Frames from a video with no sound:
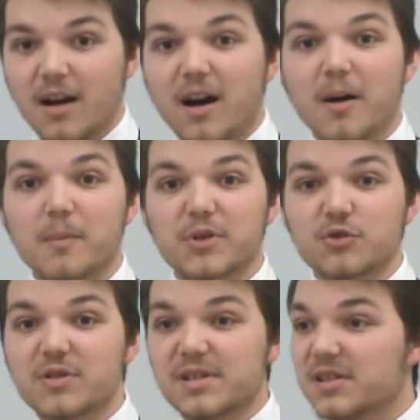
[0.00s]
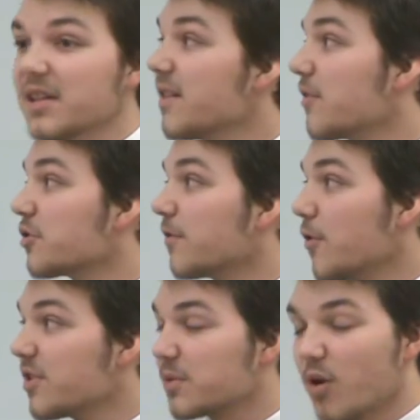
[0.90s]
Um, but you can see that there's a
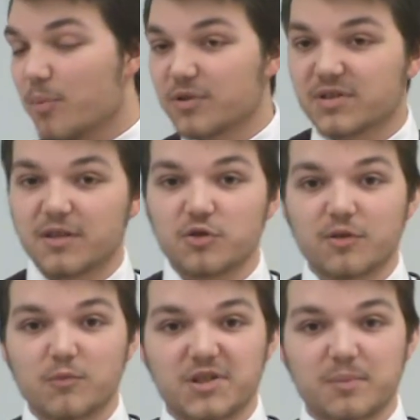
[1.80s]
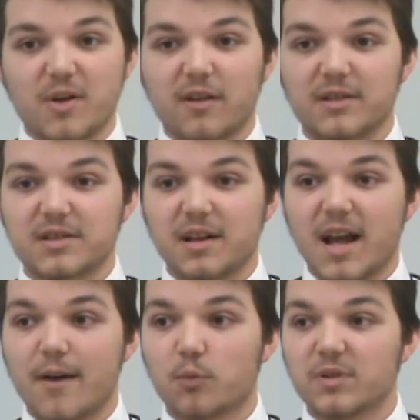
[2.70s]
very small percentage of municipalities that
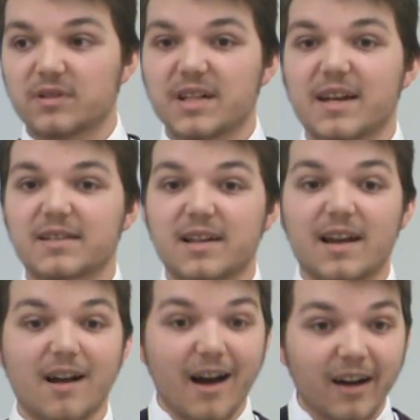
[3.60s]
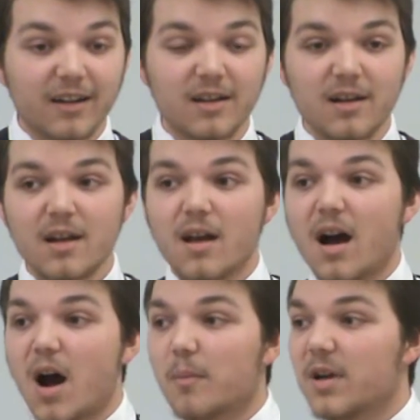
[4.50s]
have a wheel tax that high.
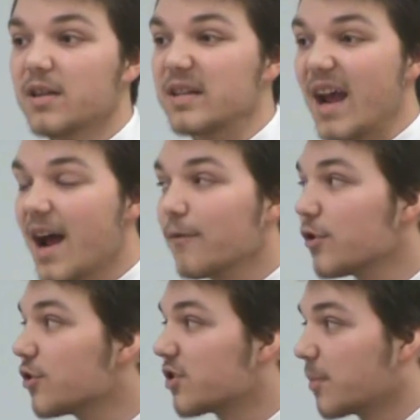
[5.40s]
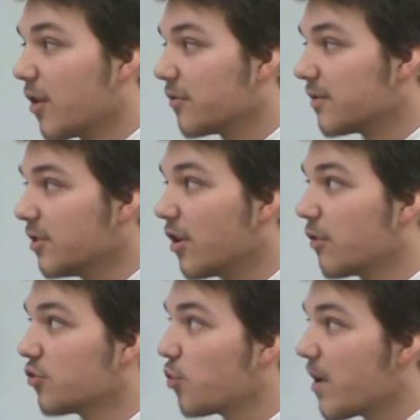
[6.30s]
Um, and the average is about you
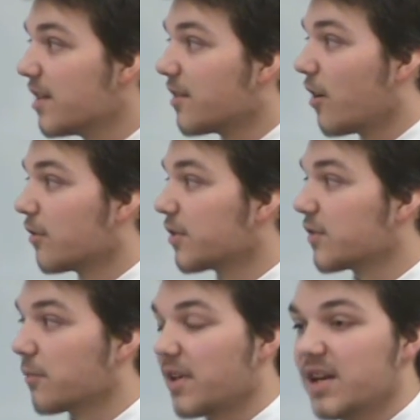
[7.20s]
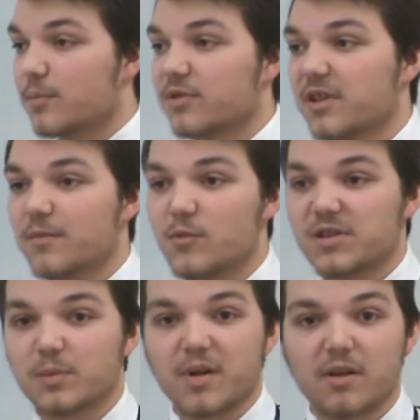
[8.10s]
know $20, 80% of
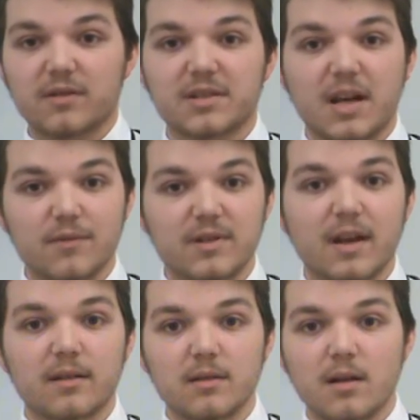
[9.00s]
municipalities having that